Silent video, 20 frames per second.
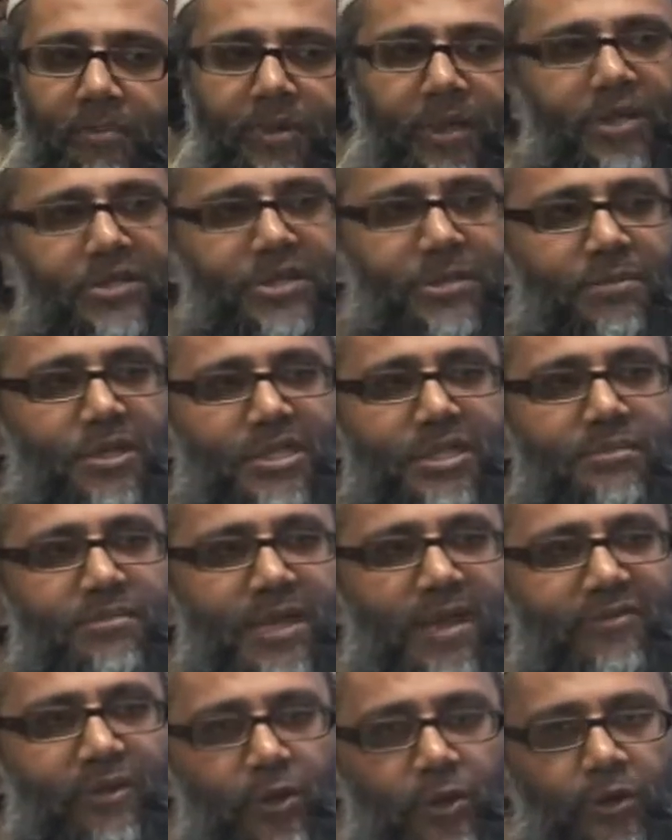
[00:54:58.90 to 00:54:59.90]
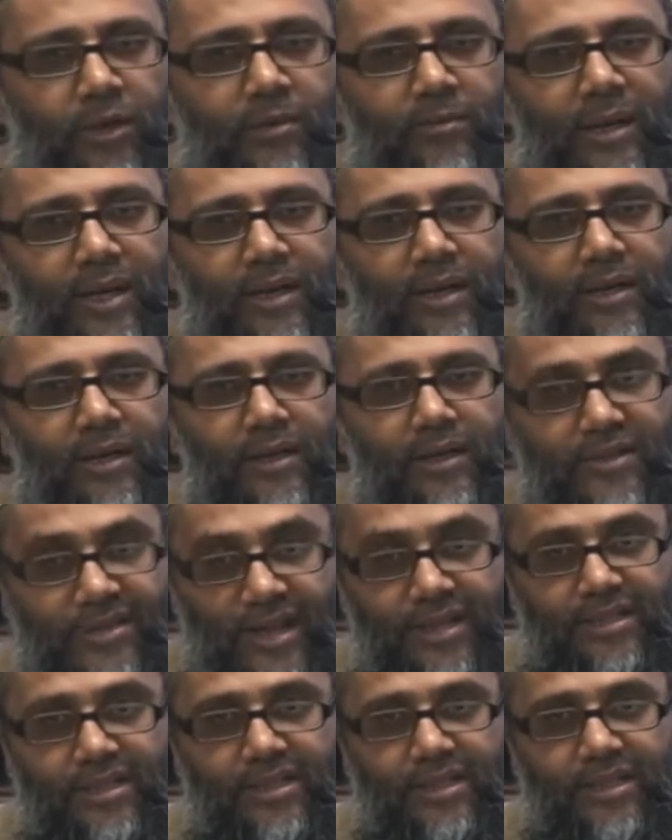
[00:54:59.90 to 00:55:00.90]
Because the Muslims have a hurma, a
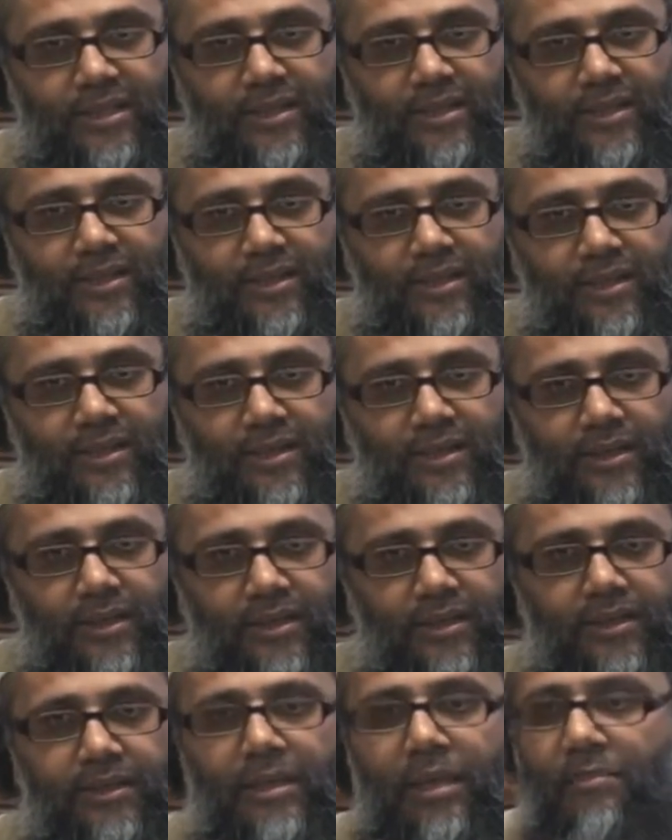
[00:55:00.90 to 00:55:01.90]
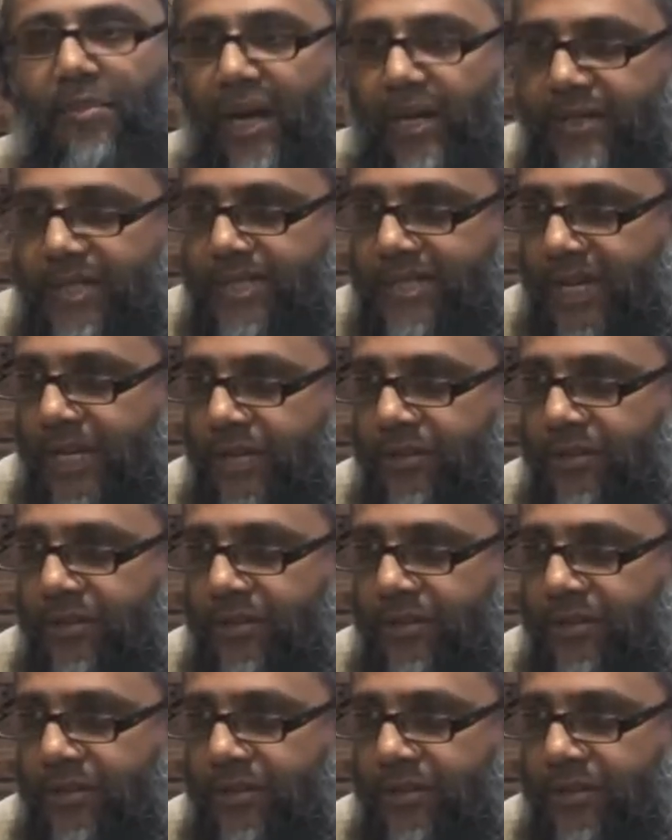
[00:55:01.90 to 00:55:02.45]
sanctity. The blood is